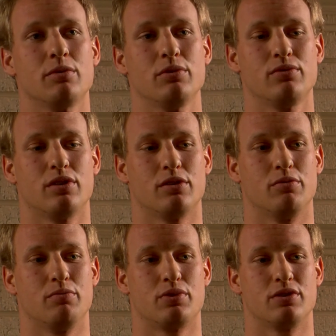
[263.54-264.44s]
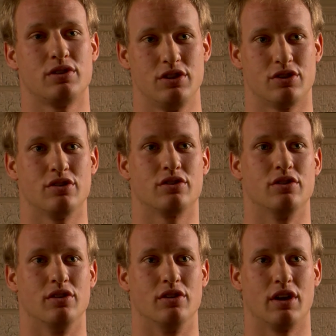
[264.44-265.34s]
of the procedures
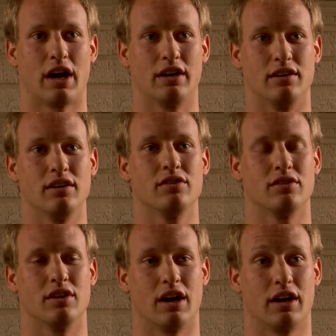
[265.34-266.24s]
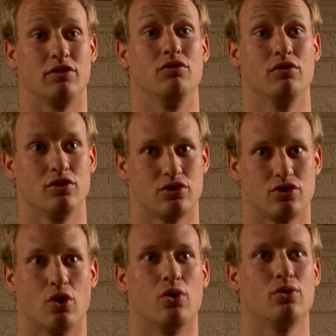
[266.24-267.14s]
and ideas that I
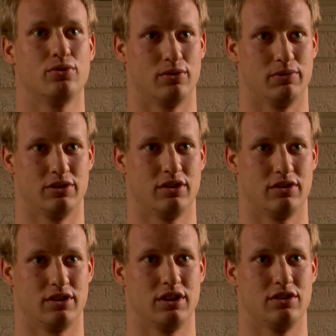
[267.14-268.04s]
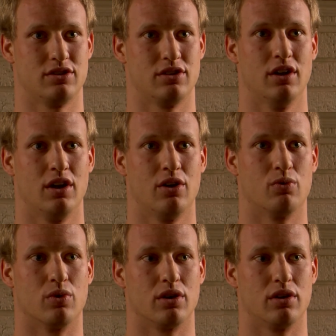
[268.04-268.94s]
stole from this other teacher
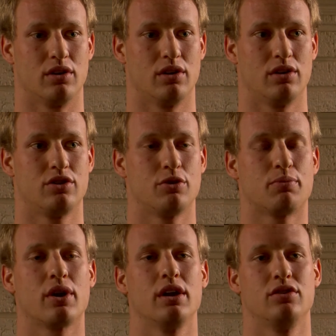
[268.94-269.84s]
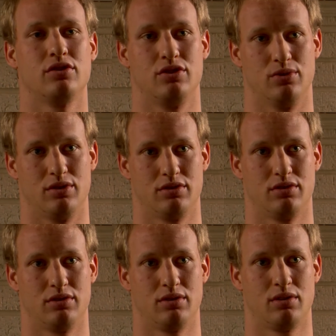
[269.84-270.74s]
were to praise students.
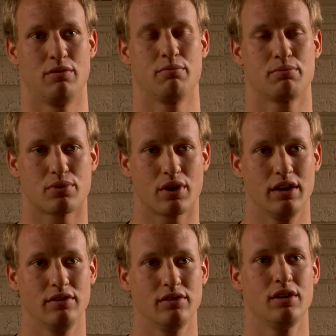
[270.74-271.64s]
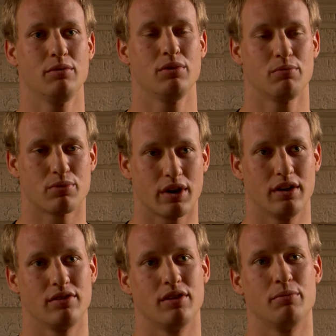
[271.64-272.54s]
Praise them,
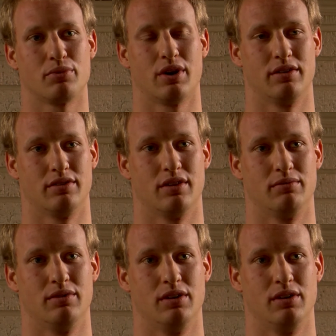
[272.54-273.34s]
praise them, praise them.